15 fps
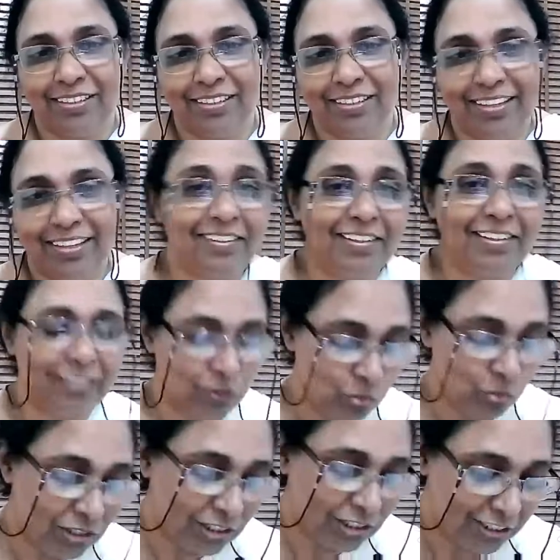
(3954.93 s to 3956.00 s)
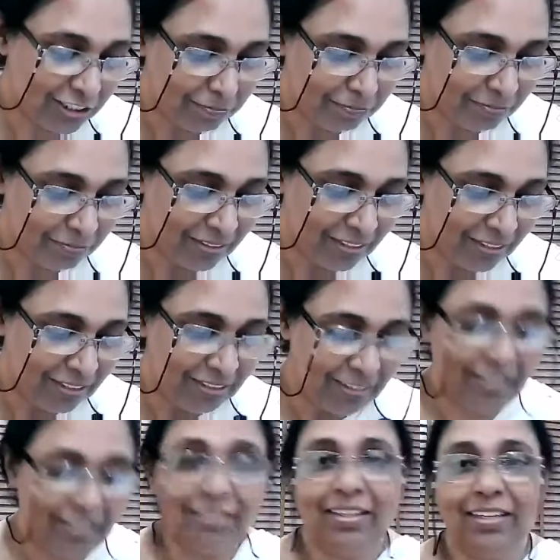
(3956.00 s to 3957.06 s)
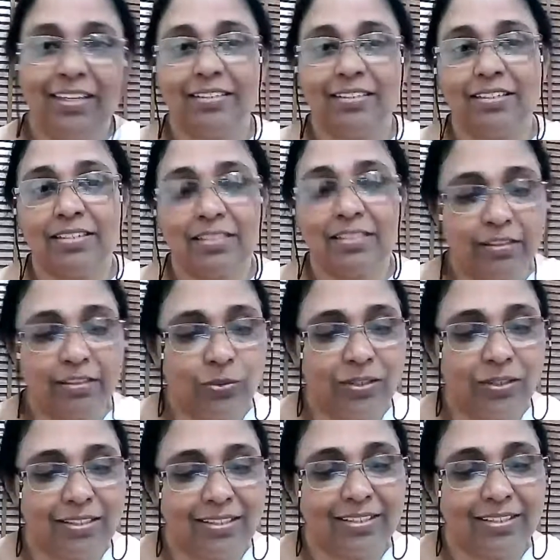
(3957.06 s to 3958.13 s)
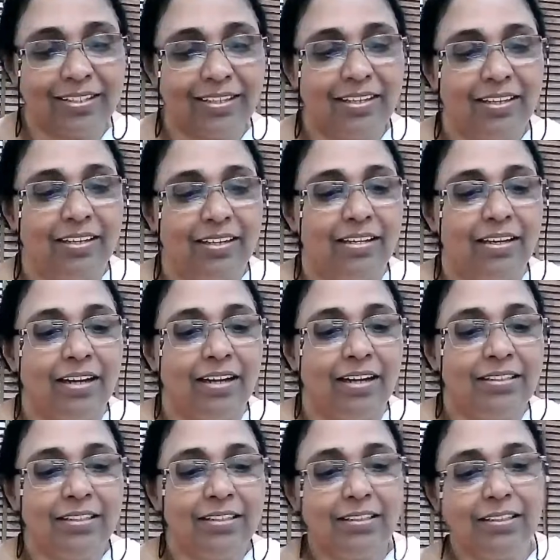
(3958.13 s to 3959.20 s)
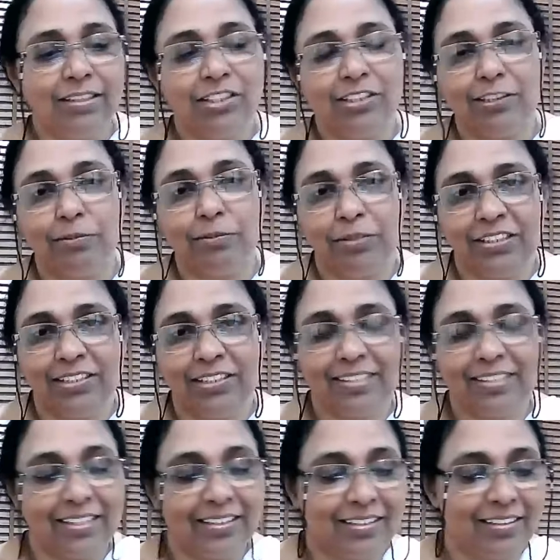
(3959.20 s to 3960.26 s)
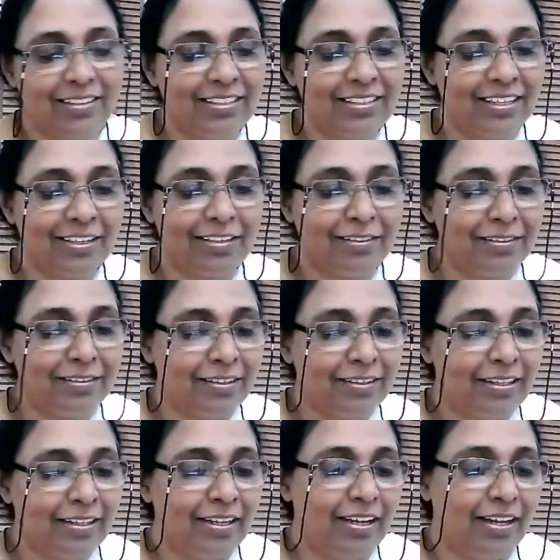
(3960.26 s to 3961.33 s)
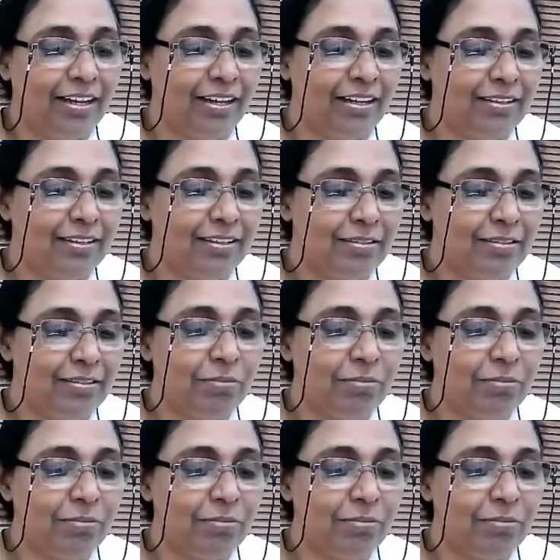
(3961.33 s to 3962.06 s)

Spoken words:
Caring is worship, caring as a service, unconditional patient-centered care, and by